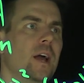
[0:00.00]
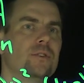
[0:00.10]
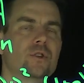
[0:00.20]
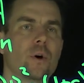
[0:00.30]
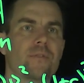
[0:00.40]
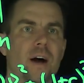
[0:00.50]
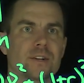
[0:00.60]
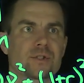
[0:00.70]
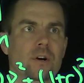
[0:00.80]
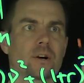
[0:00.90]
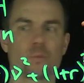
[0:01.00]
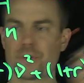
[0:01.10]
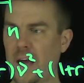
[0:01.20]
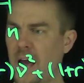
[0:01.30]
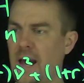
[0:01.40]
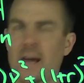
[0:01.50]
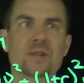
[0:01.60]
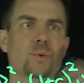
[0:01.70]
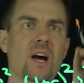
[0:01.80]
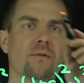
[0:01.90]
And so if I started with a,
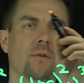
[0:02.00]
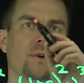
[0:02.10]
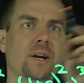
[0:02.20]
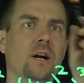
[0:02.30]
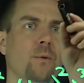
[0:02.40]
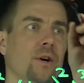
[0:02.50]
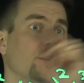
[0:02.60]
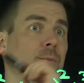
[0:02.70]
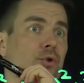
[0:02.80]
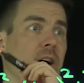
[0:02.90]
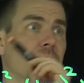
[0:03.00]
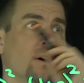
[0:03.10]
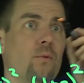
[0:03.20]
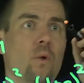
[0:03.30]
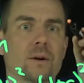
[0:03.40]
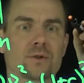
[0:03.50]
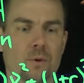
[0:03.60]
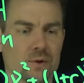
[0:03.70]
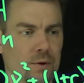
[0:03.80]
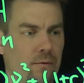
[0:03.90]
as we have over here, we're going to subtract off 1.
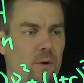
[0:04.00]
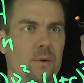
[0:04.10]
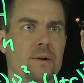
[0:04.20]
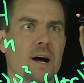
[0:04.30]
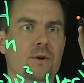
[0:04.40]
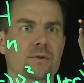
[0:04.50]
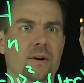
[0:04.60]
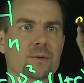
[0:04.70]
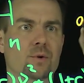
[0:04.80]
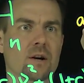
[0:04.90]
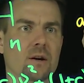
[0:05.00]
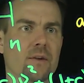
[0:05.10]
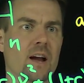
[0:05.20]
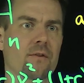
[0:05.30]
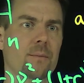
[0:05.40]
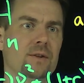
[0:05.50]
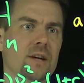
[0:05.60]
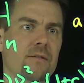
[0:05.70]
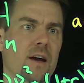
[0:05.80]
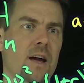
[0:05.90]
So what's the formula now? So if I subtract off a from
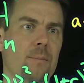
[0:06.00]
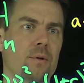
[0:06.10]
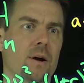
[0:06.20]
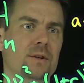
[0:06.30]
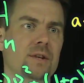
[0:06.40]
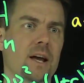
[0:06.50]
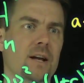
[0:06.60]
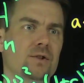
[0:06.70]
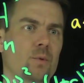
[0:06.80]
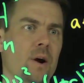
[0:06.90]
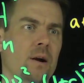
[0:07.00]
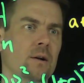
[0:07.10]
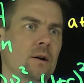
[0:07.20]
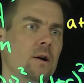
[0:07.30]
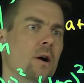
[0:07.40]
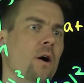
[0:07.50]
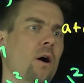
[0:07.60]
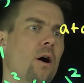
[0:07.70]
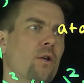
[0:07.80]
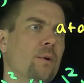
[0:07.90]
this, I have a plus a squared
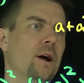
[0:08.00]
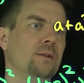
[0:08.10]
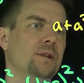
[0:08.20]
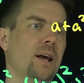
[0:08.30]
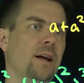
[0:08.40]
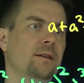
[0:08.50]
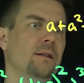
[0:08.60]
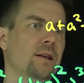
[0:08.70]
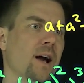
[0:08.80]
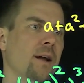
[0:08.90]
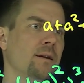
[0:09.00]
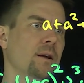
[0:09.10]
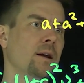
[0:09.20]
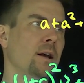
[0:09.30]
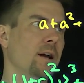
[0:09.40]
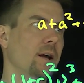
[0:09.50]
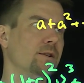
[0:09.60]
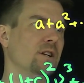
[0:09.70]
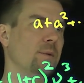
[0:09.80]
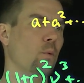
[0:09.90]
all the way down to a to the n.
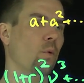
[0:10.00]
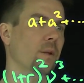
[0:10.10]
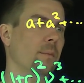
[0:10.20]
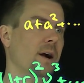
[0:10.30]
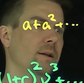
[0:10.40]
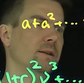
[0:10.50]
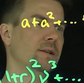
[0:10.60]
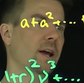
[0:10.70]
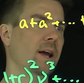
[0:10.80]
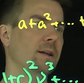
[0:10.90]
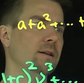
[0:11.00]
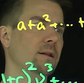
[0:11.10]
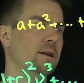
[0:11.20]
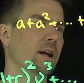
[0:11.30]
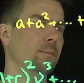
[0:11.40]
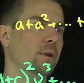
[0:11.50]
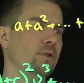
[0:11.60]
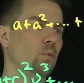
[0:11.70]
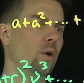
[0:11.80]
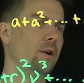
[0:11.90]
It's going to be 1 minus a to the n
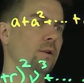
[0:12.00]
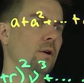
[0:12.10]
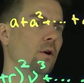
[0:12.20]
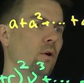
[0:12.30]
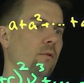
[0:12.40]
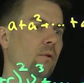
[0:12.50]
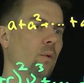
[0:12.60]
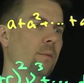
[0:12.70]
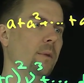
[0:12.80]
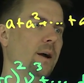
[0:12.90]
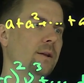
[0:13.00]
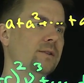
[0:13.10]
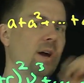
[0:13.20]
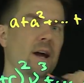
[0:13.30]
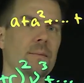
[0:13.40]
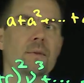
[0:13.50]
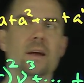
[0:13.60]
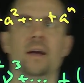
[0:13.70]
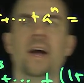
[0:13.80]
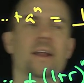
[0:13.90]
plus 1 over 1 minus a.
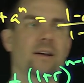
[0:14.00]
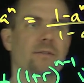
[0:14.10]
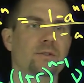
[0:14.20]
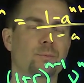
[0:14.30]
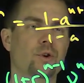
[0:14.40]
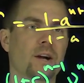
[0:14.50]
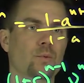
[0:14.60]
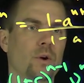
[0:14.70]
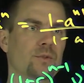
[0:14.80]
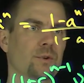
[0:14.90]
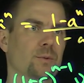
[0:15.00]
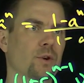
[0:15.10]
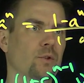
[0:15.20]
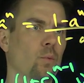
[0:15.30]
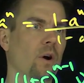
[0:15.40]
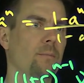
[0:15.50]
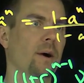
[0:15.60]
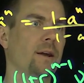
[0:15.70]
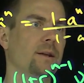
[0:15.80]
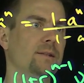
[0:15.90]
And I have to subtract 1, so I'm going to subtract 1
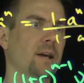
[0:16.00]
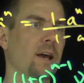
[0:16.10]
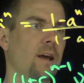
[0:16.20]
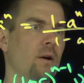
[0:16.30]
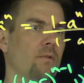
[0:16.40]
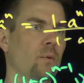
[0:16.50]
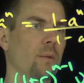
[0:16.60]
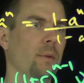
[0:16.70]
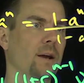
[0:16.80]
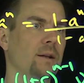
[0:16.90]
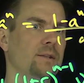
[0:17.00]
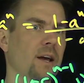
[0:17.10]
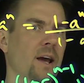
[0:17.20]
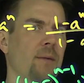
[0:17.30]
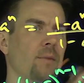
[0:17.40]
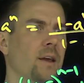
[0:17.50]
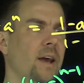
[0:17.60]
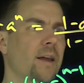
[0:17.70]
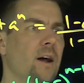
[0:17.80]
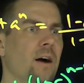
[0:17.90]
minus a over 1 minus a.
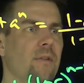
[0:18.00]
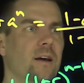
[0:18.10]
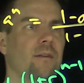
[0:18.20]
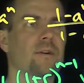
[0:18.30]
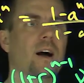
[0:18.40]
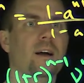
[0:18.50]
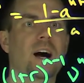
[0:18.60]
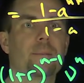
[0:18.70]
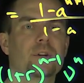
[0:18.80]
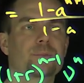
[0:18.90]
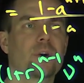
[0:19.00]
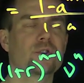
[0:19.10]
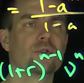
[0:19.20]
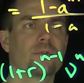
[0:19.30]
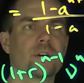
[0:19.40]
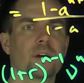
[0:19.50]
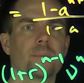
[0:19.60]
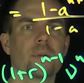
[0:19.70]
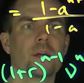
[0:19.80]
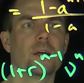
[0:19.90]
And now they have a common expression over
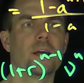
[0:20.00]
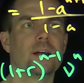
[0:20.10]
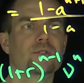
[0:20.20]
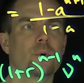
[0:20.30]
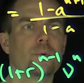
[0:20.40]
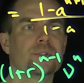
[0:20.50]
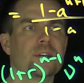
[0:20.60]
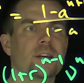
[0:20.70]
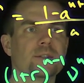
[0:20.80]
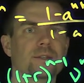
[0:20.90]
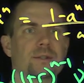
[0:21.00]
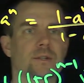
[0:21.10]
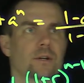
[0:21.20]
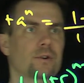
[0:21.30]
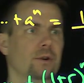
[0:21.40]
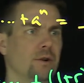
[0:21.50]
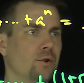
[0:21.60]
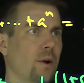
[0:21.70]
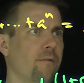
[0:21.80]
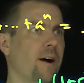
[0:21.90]
here. And so what we see is this is going to turn
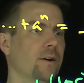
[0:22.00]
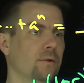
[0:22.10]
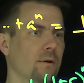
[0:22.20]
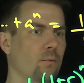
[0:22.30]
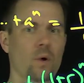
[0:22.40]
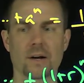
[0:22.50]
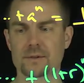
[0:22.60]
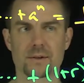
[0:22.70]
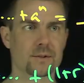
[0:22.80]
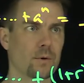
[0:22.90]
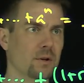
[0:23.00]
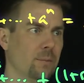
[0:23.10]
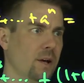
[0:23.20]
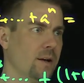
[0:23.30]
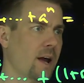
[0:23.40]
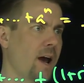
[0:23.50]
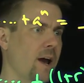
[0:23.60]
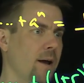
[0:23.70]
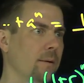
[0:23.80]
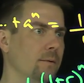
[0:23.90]
into a factor of what? This is going to be an
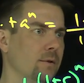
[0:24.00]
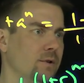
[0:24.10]
a.